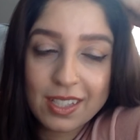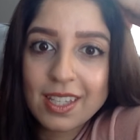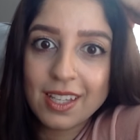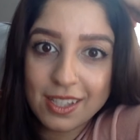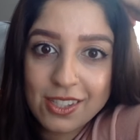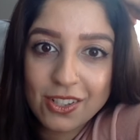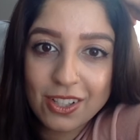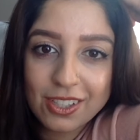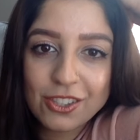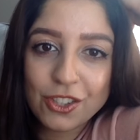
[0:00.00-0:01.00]
it's an
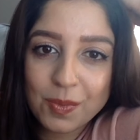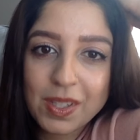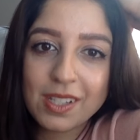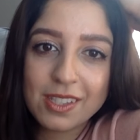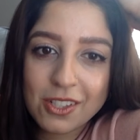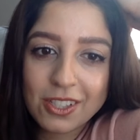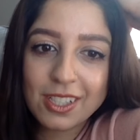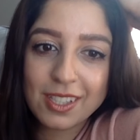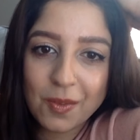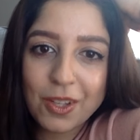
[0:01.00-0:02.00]
insult, you shouldn't be
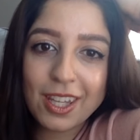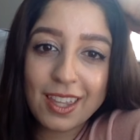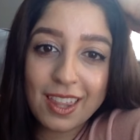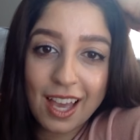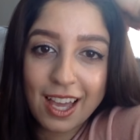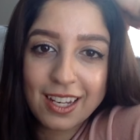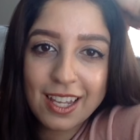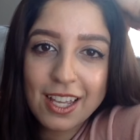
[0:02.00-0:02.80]
insulting someone like that.